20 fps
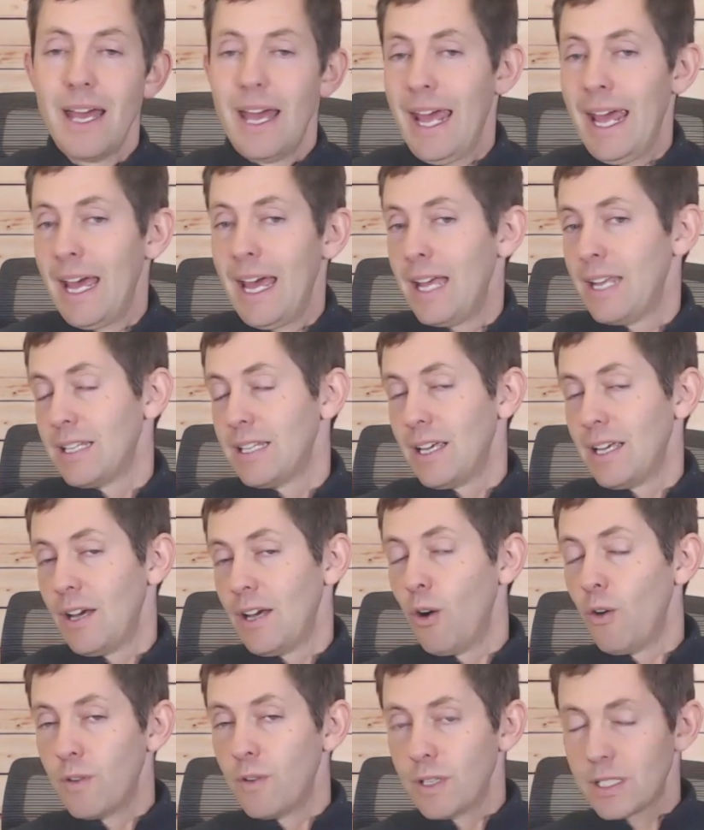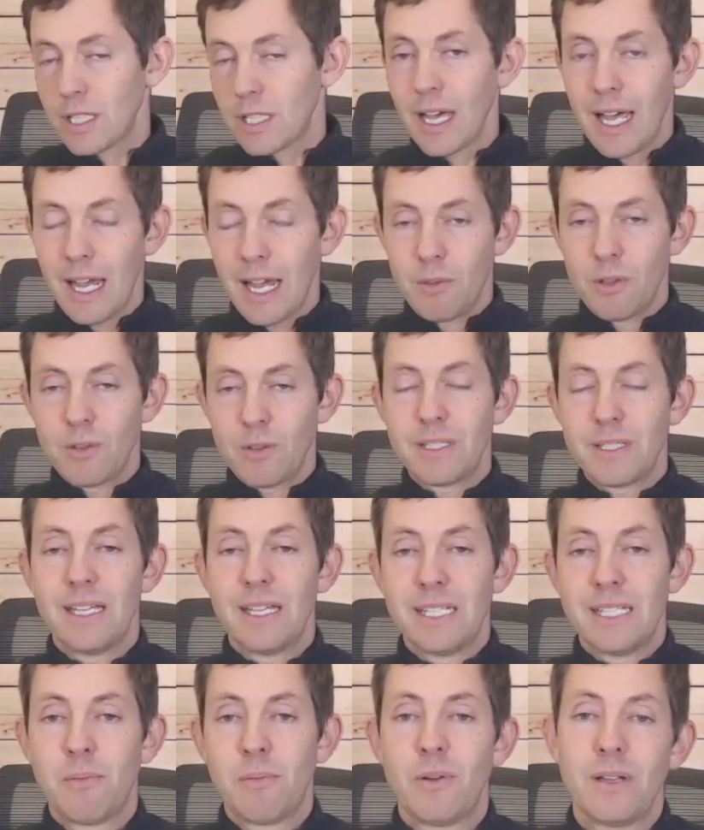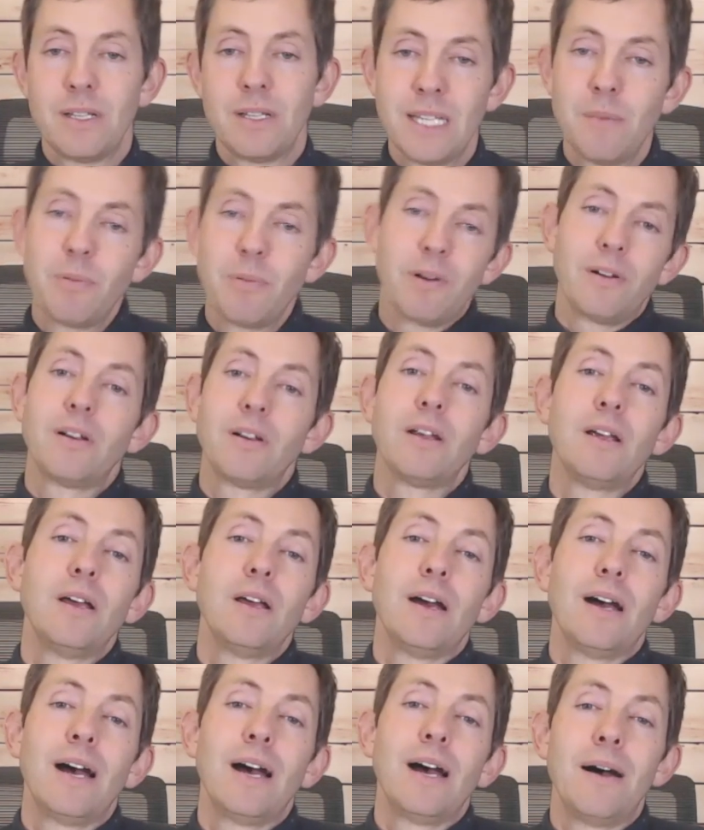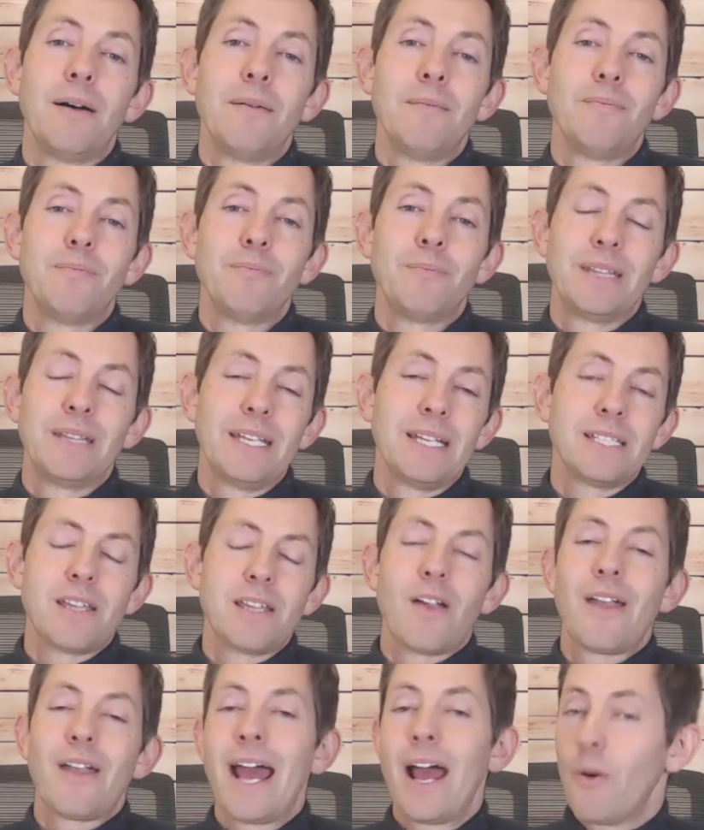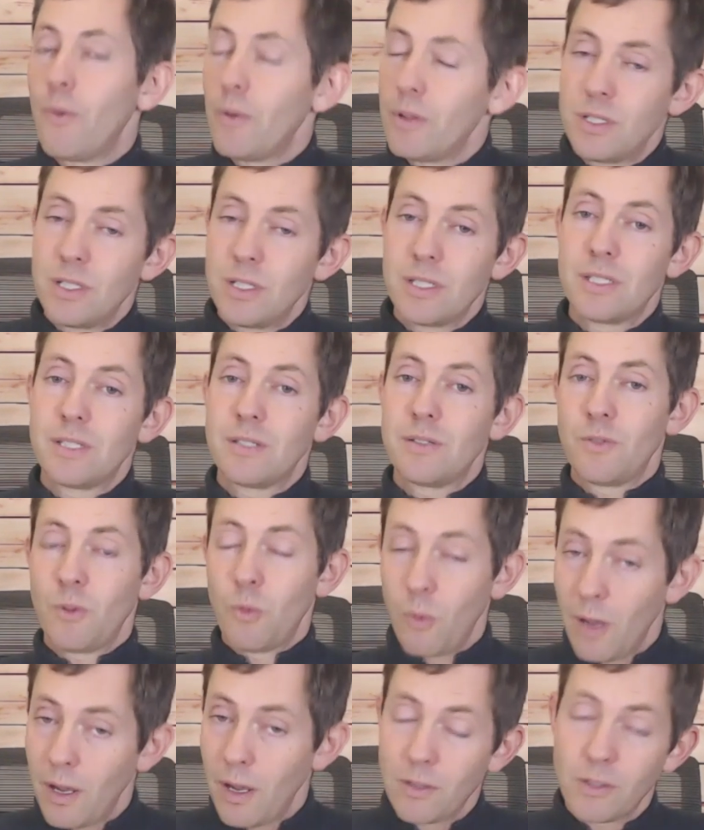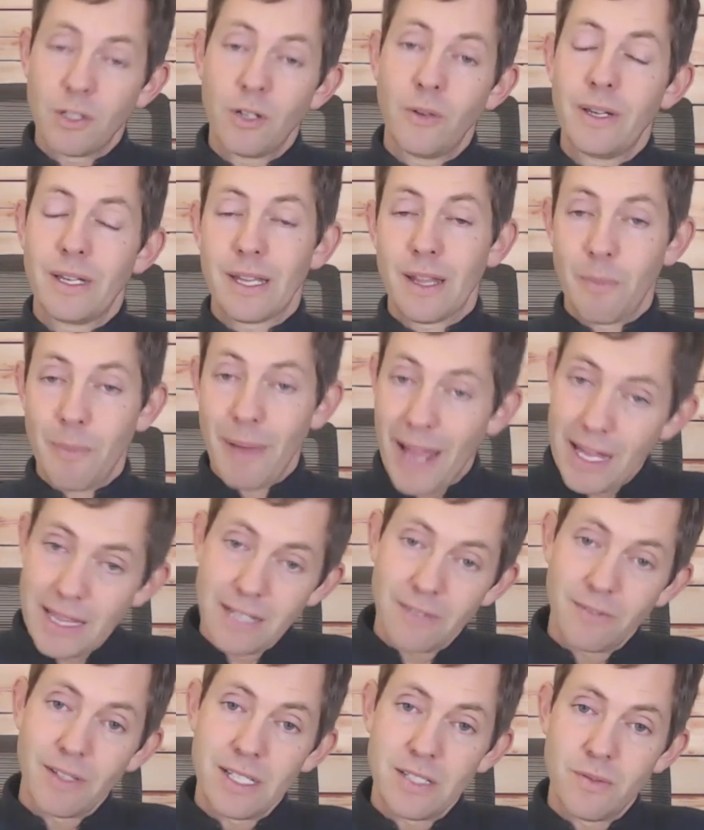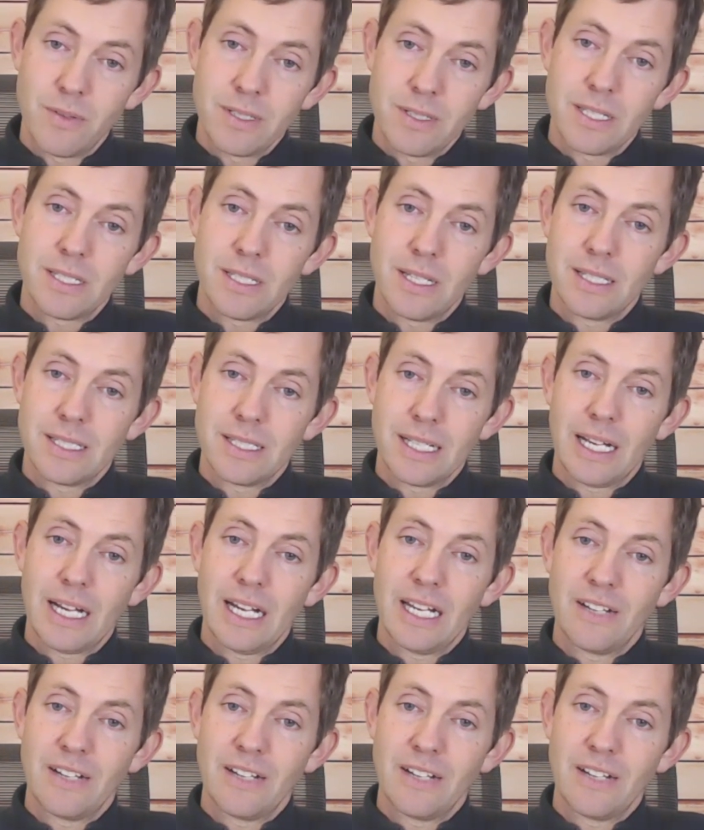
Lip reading: And over time, those get deeper and deeper. But they start out with just the water going to the path of least resistance and kind of